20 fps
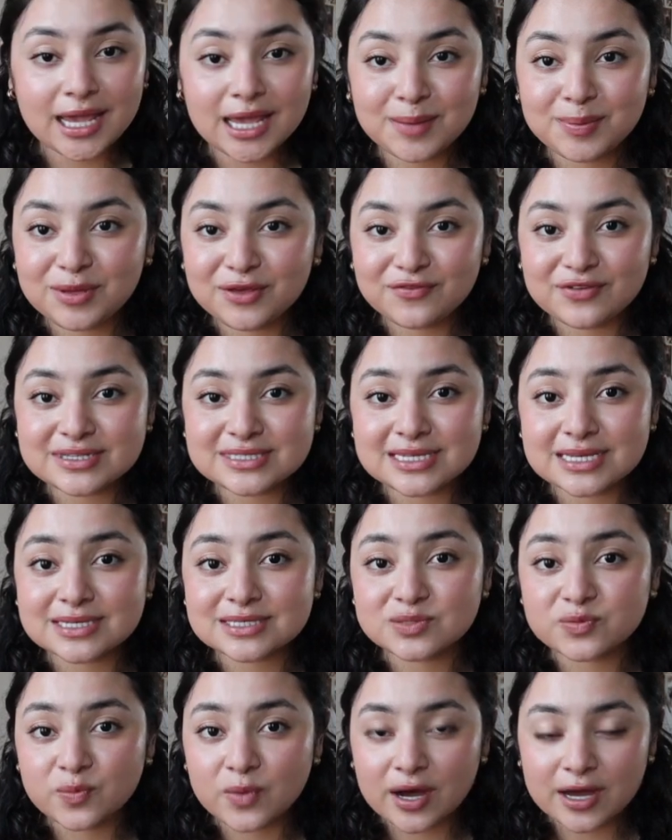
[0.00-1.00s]
AP
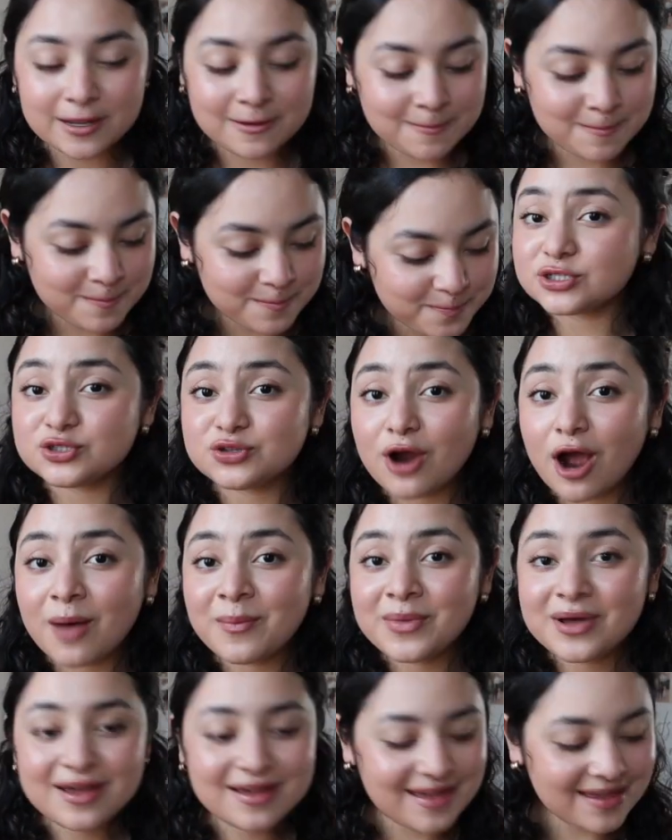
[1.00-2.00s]
Physics 1,
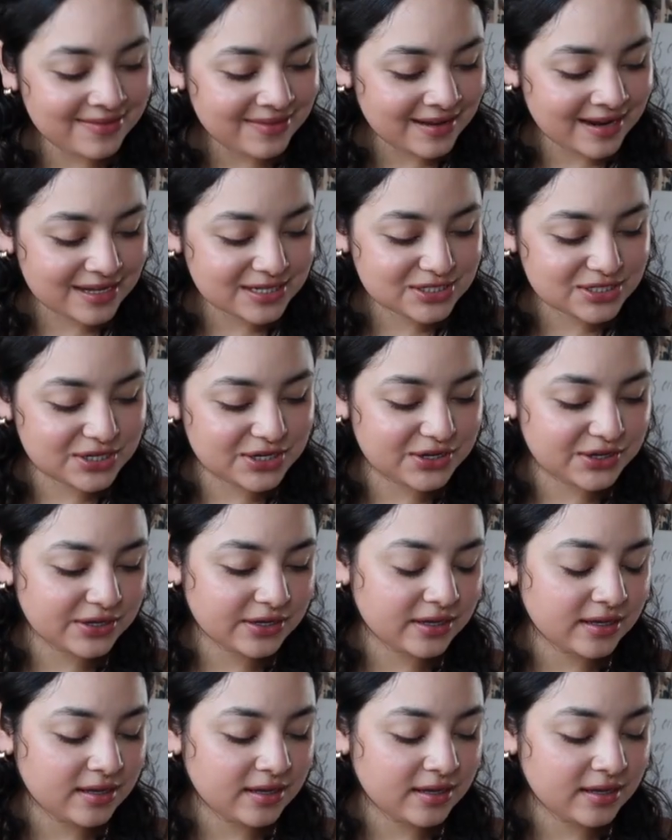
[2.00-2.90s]
Drama, and then I took